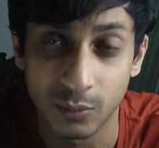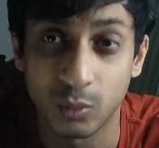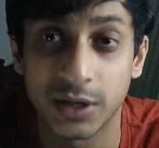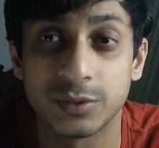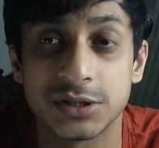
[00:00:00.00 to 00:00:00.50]

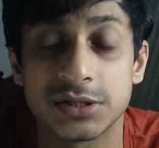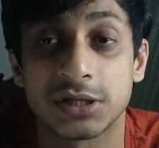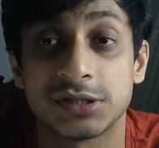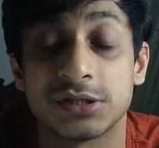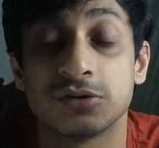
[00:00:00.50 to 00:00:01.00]
whatever the
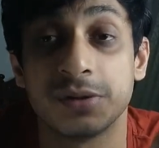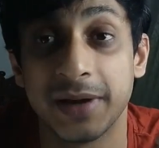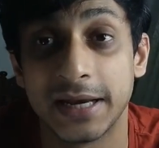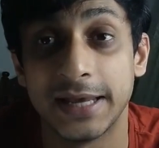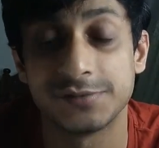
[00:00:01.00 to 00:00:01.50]
success or the
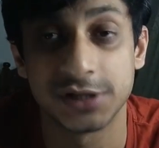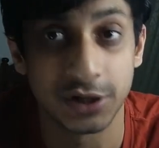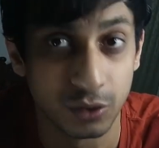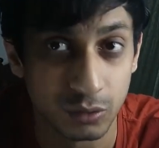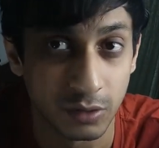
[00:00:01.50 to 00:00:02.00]
big names
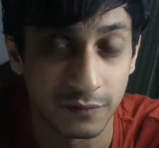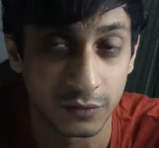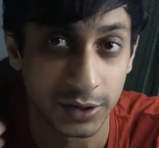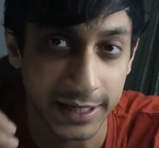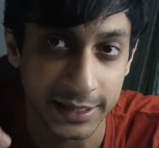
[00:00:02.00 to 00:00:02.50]
that you know of
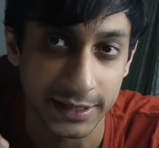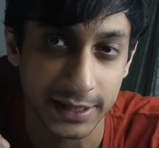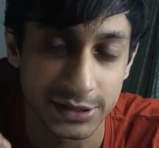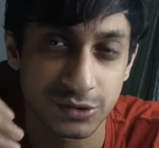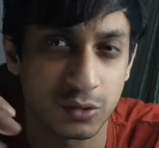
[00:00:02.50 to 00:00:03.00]
on the
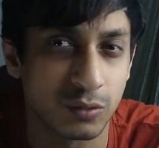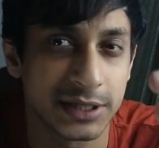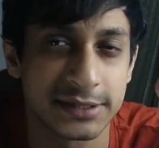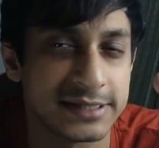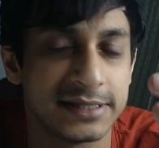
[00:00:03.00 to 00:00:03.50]
internet. Just go
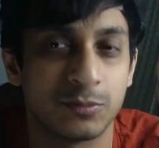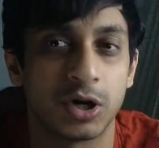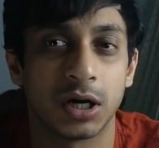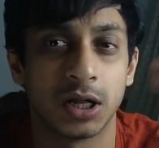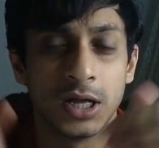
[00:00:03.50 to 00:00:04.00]
and see the model.